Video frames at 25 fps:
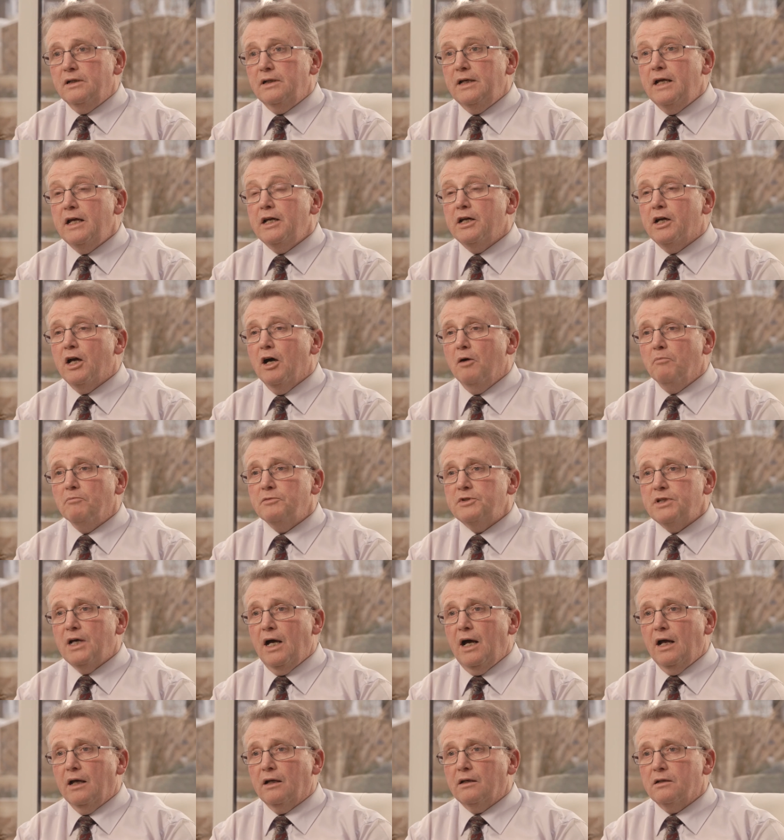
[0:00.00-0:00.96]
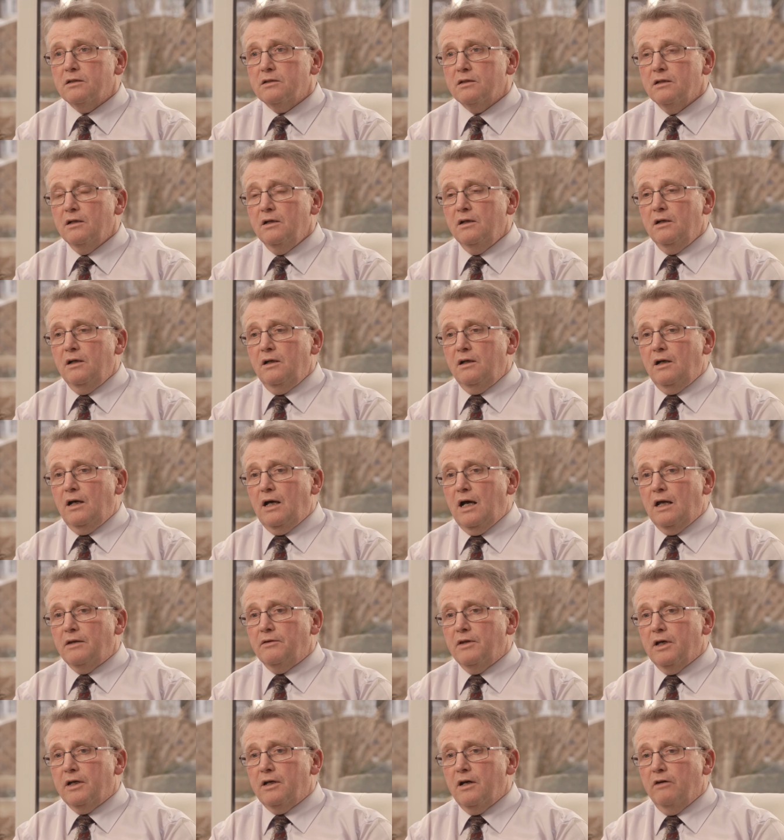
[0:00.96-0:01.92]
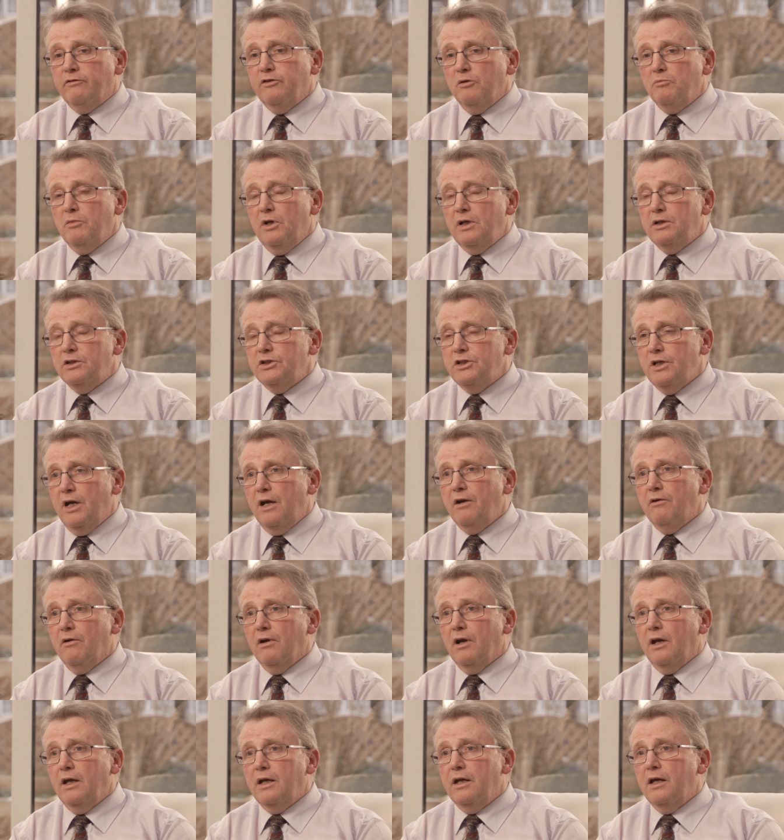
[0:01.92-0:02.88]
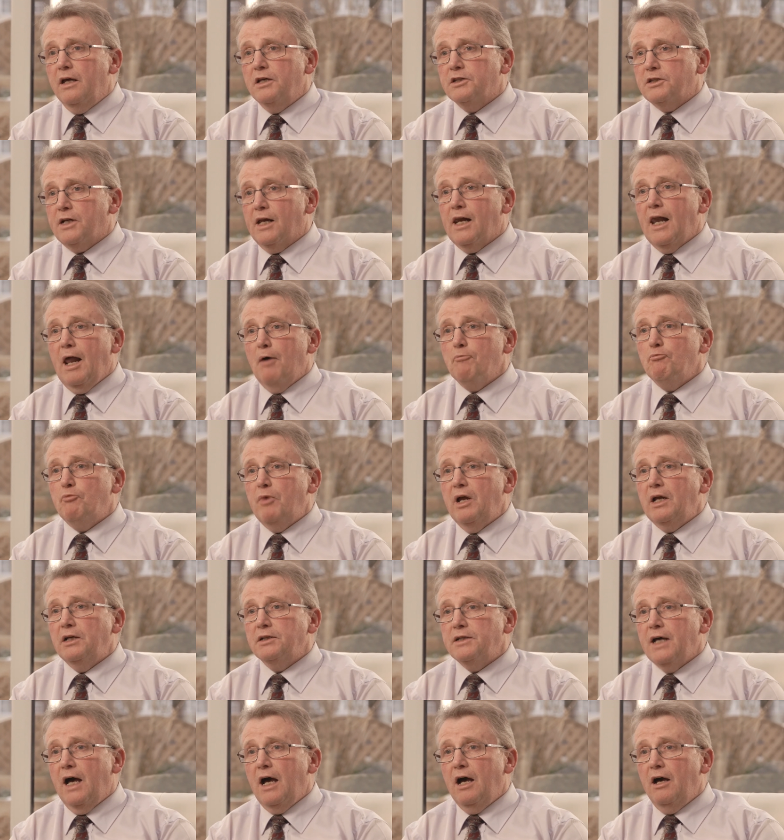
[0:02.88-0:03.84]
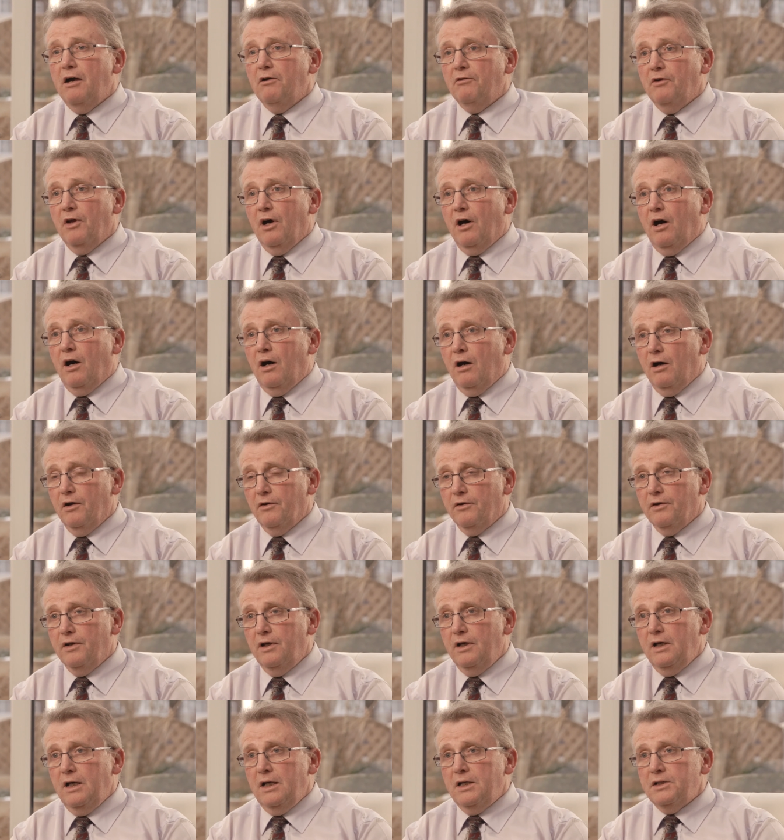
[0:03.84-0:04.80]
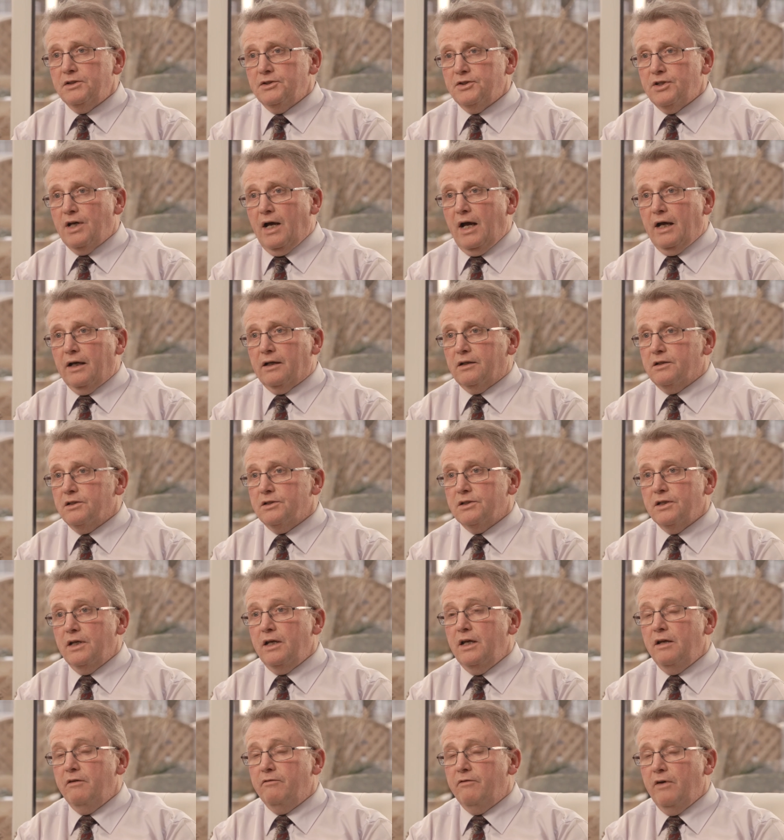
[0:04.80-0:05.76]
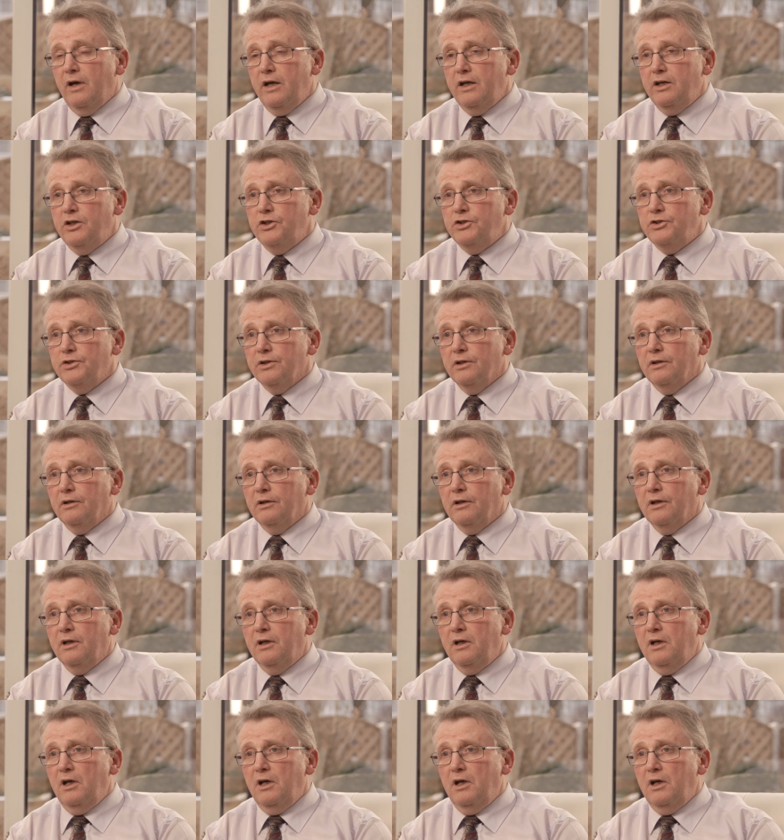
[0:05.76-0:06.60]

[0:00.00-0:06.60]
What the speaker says: income tax, and the government generally is clamping down on tax evasion.